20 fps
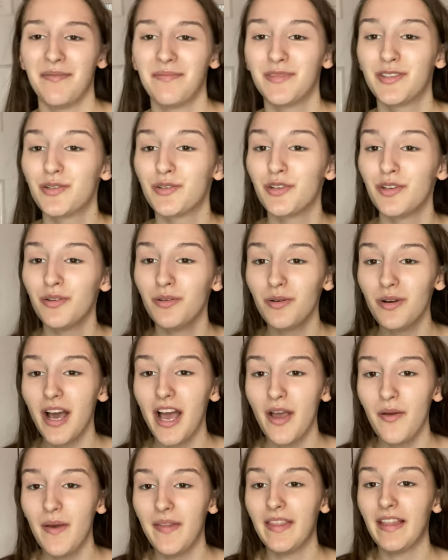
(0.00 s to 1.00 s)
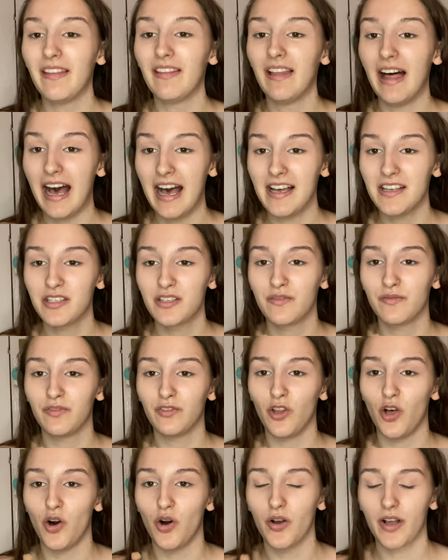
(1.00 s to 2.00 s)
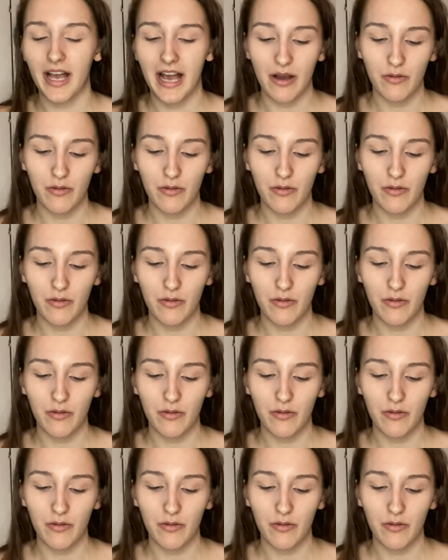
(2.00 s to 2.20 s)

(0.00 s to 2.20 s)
So you know how in the last vlog I